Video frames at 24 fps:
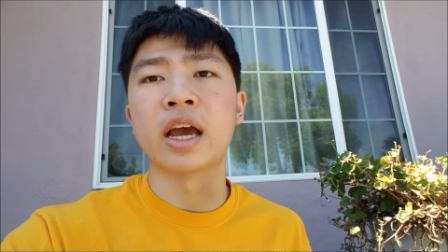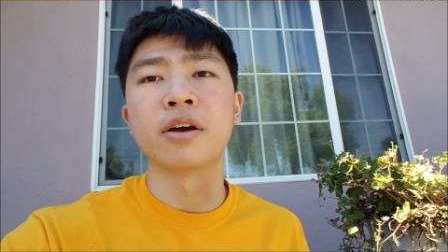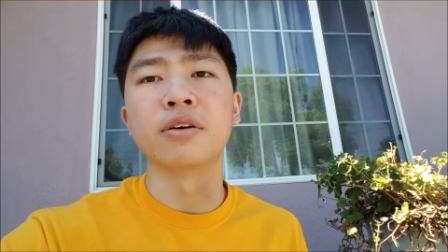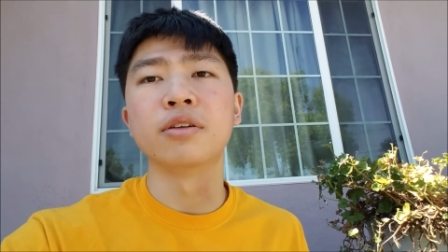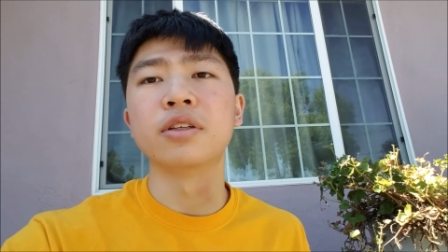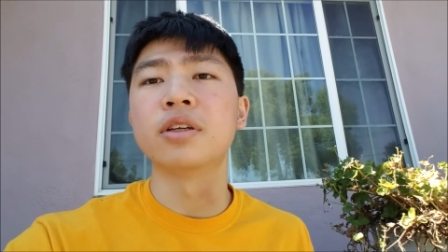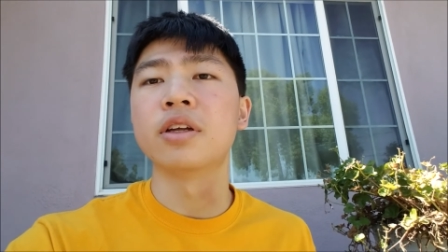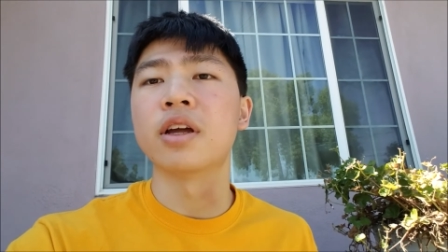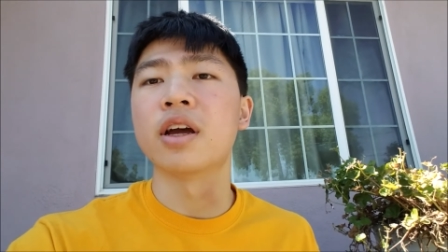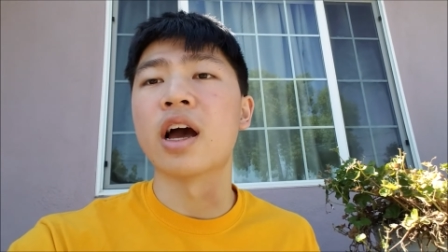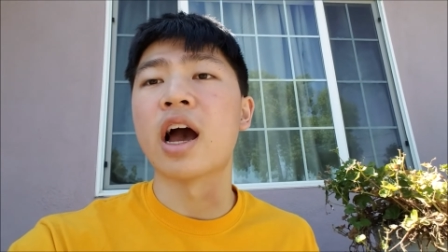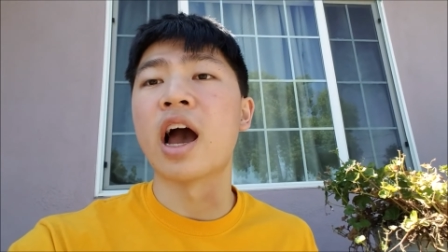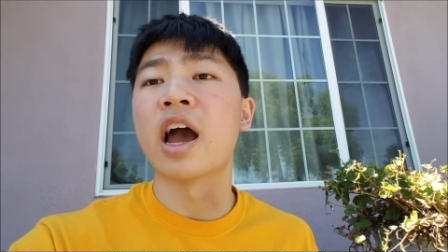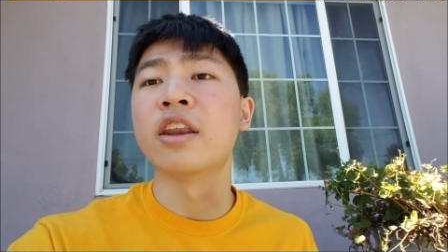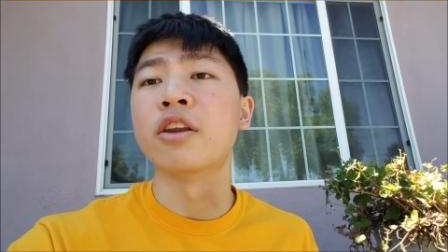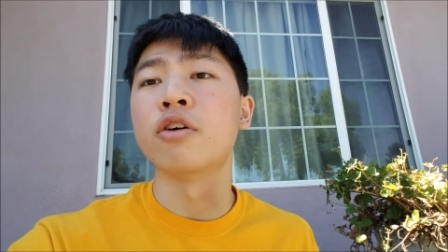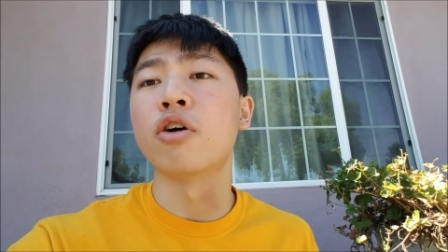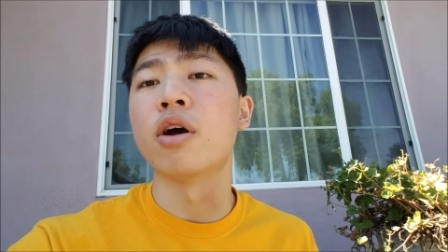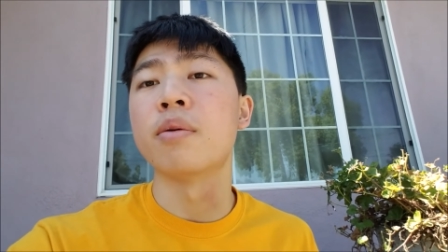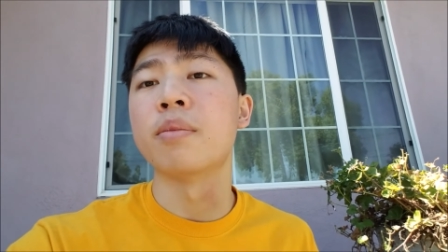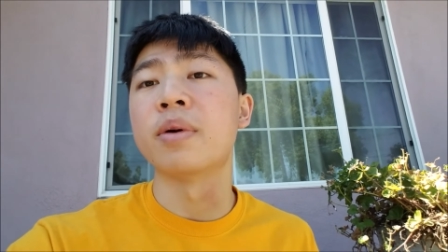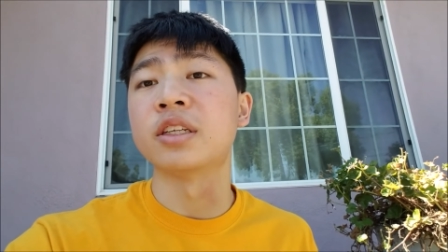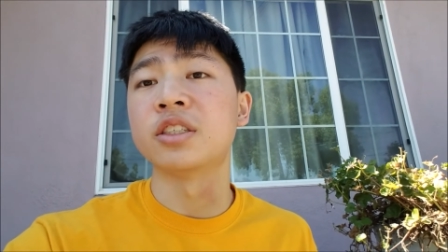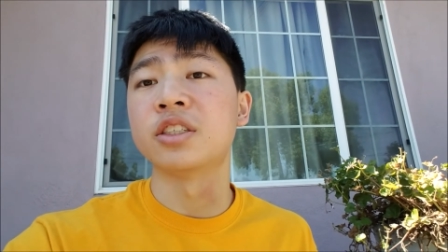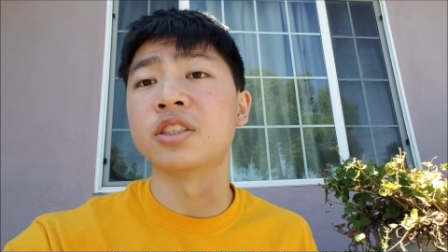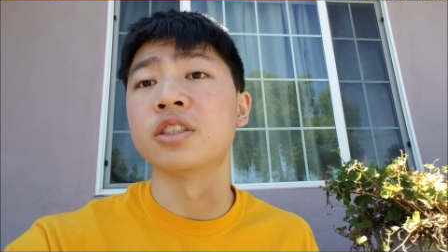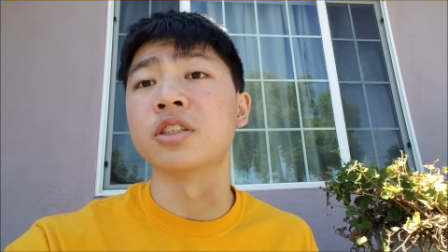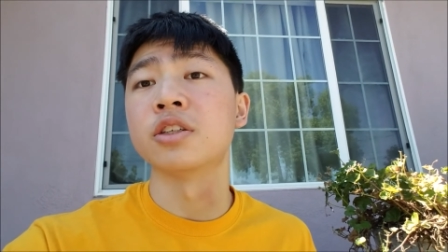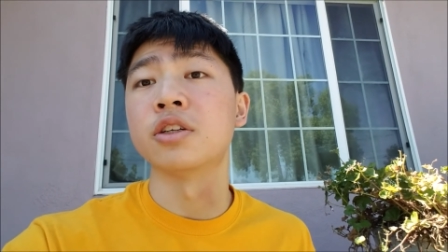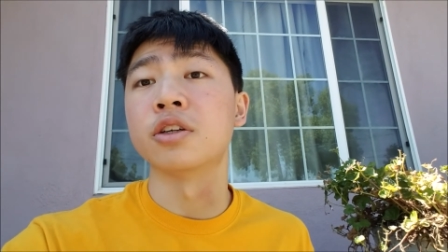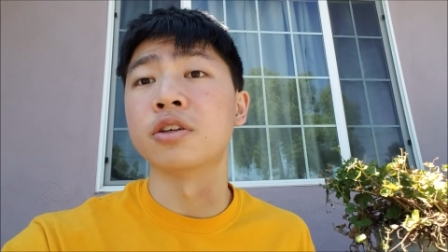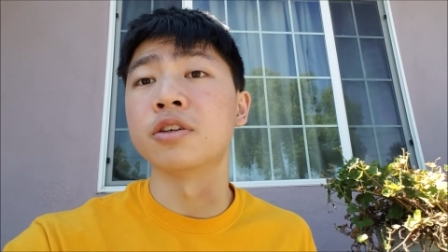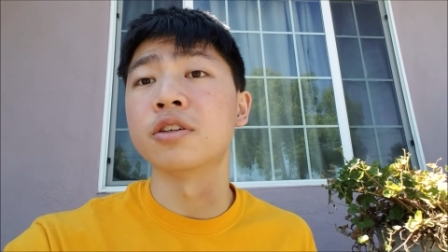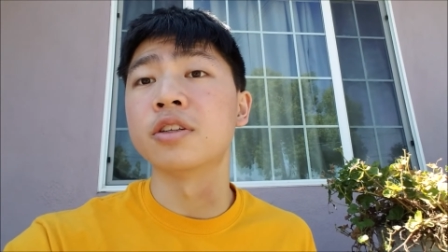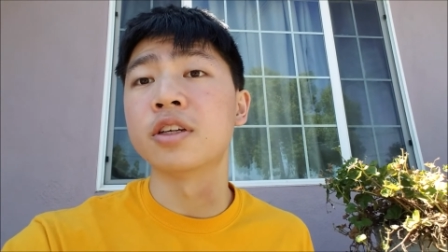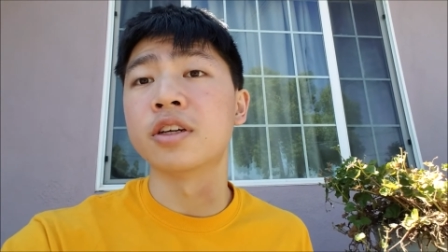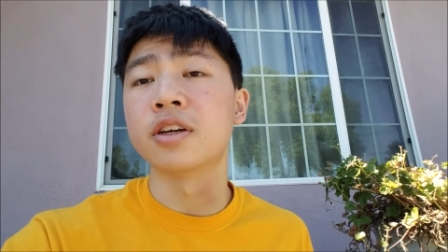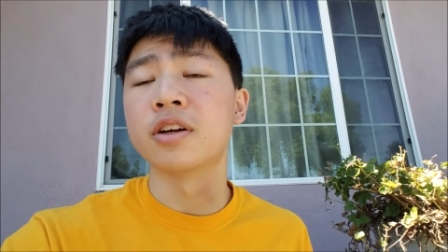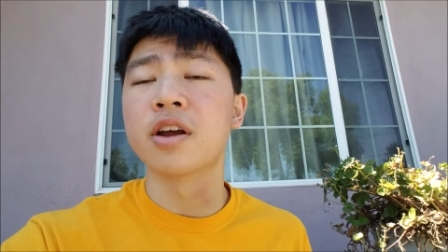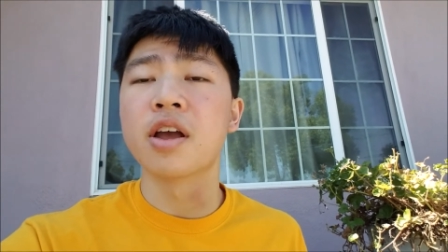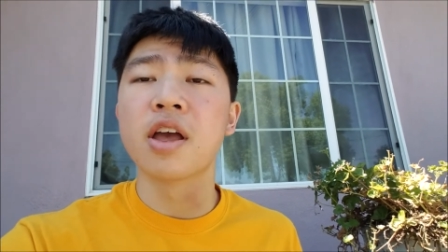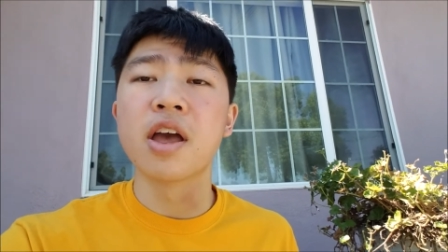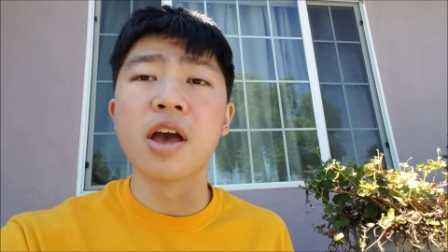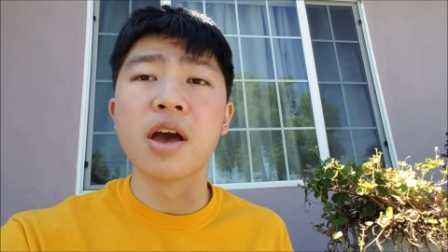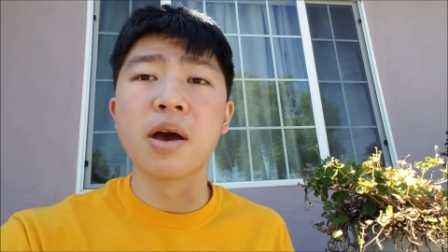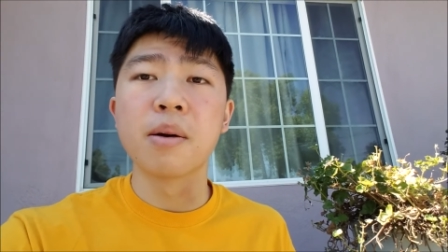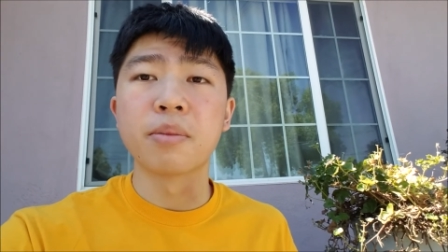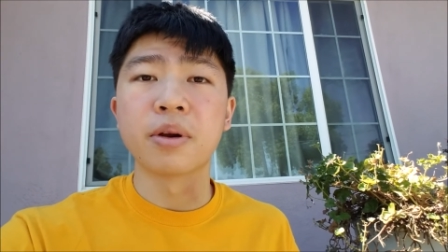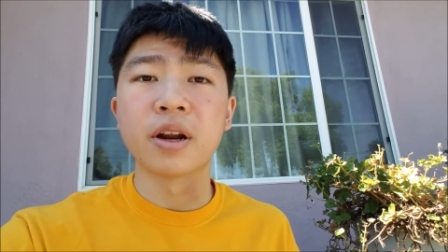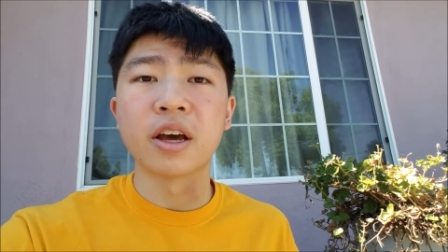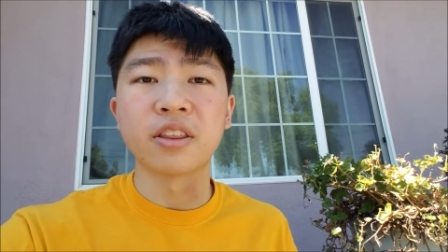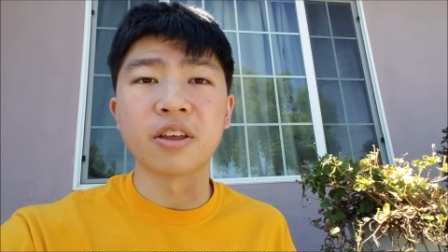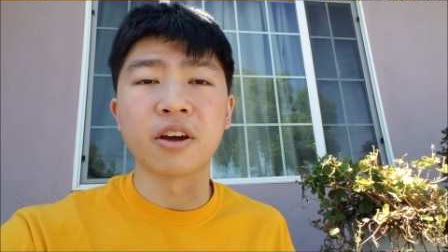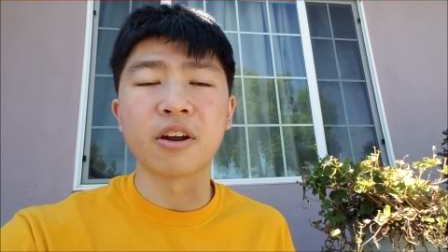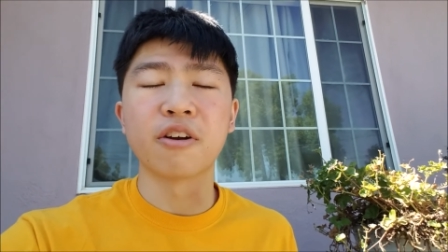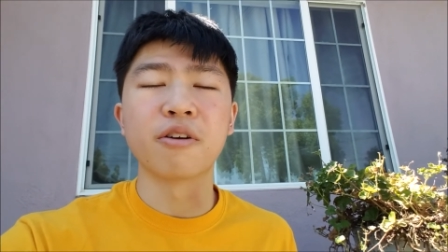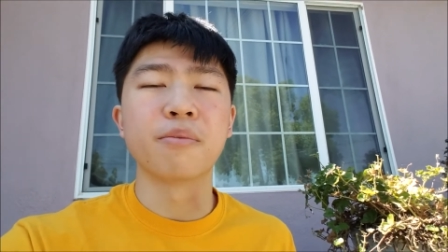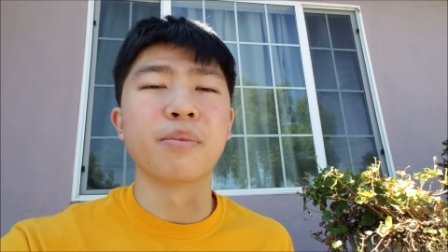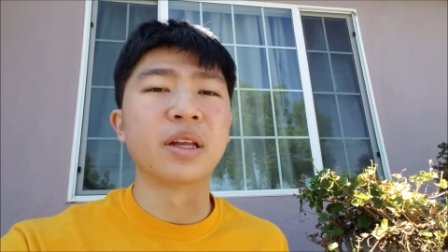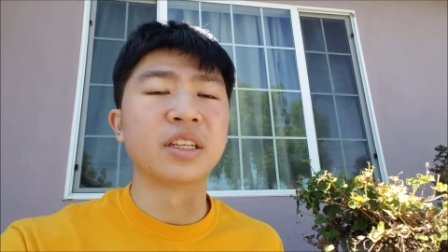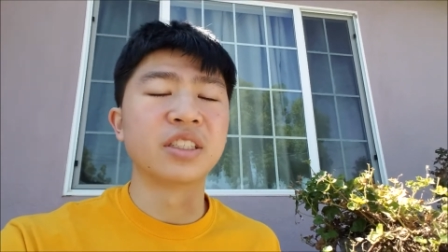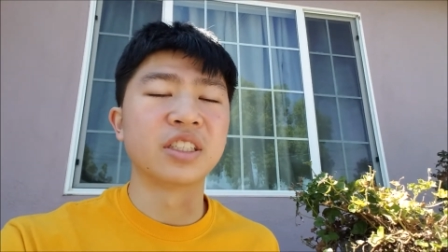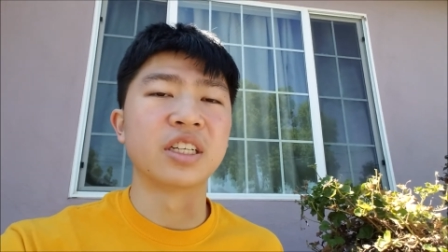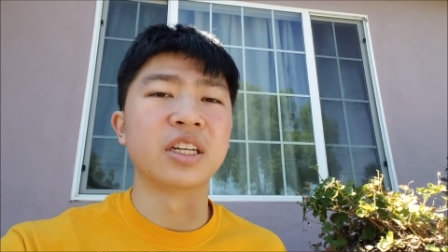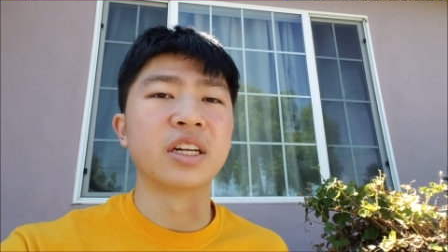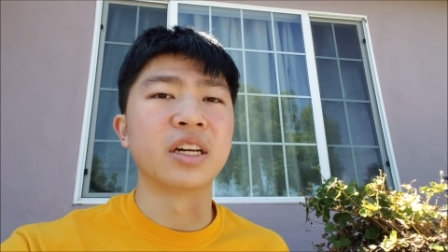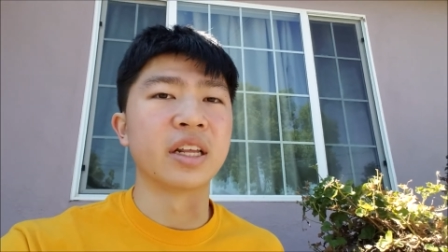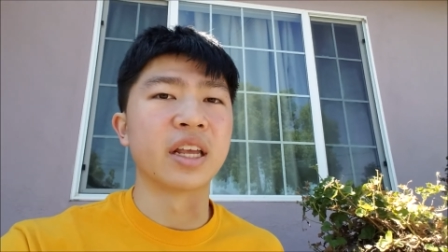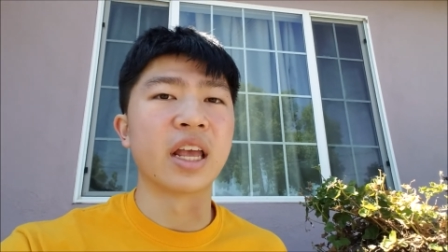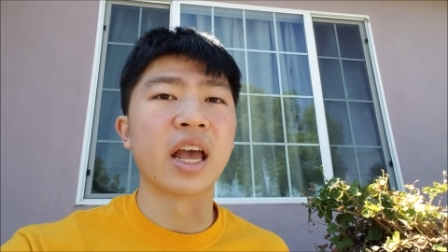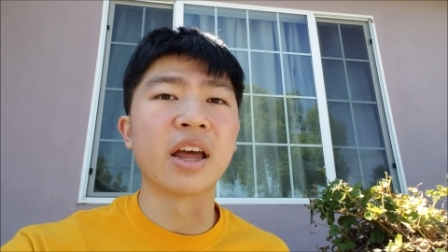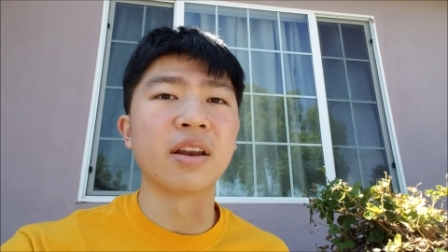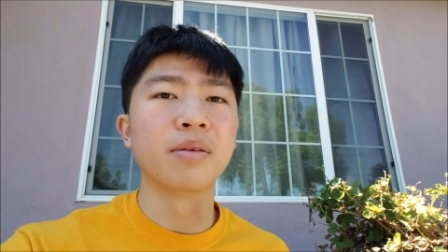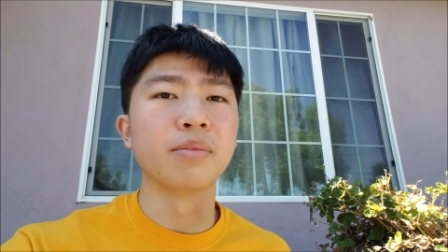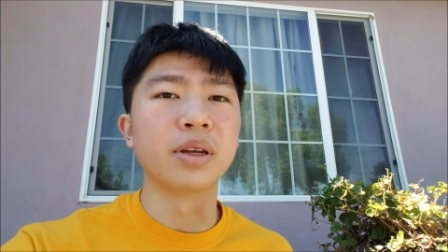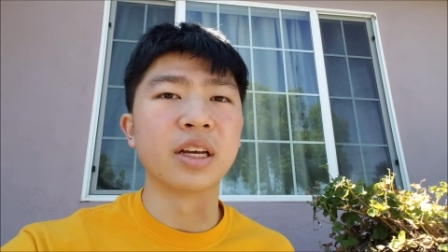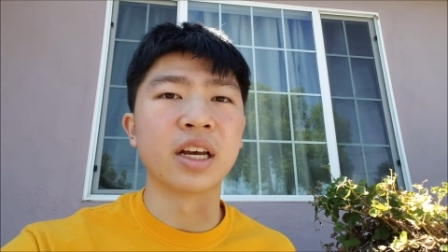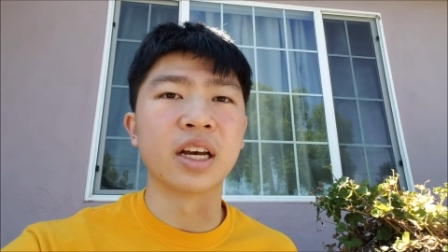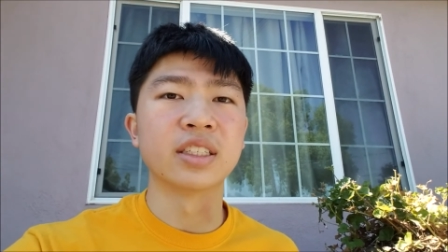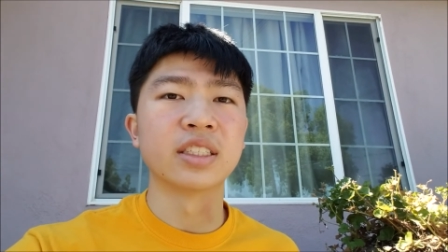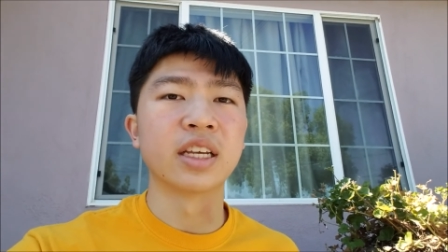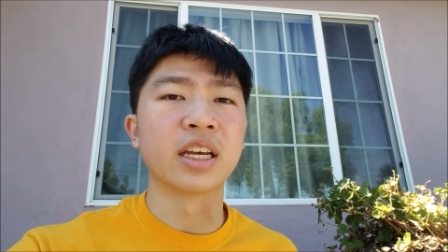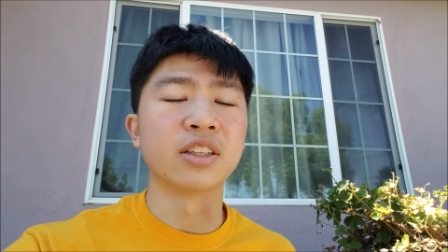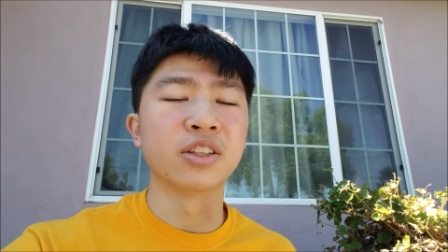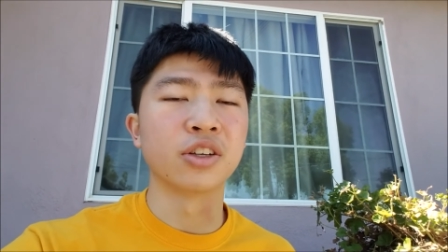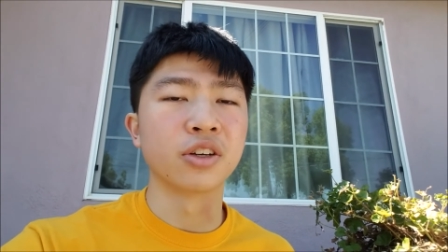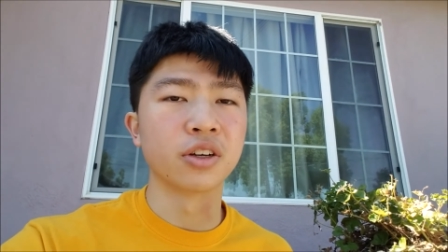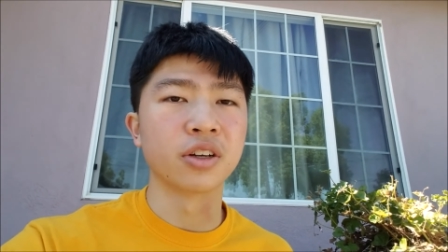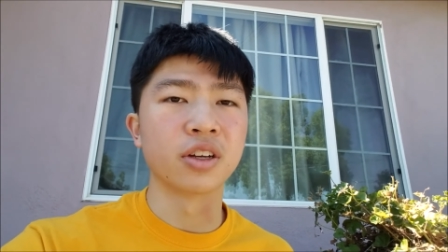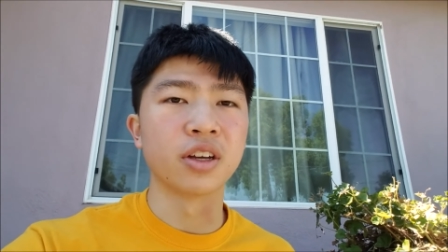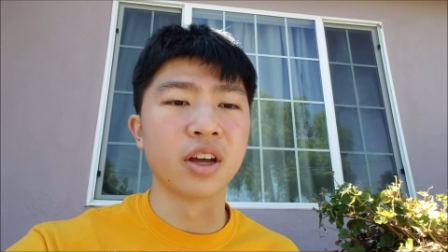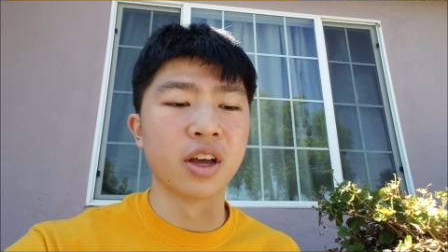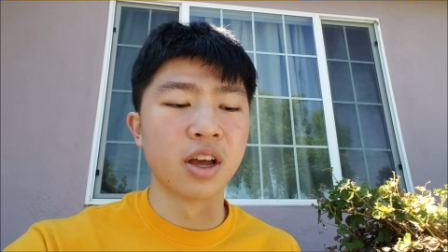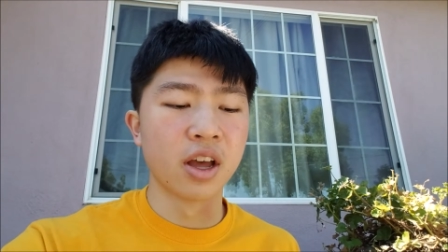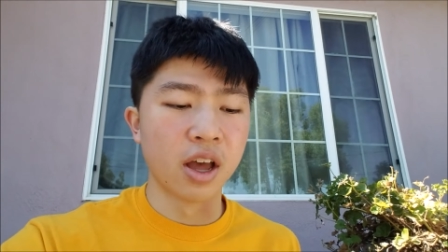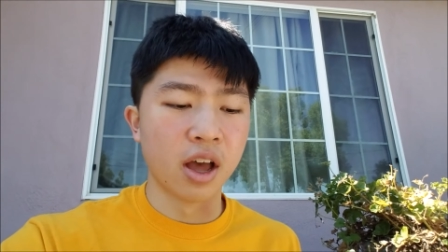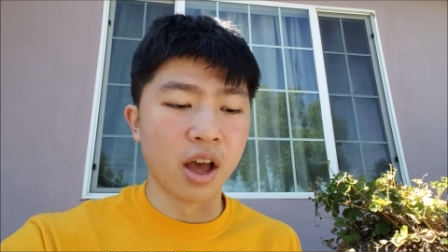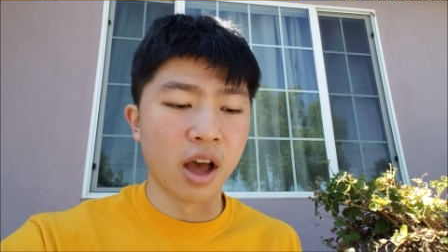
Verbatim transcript: I only I know I mentioned it earlier, but I thought I would mention it again because I took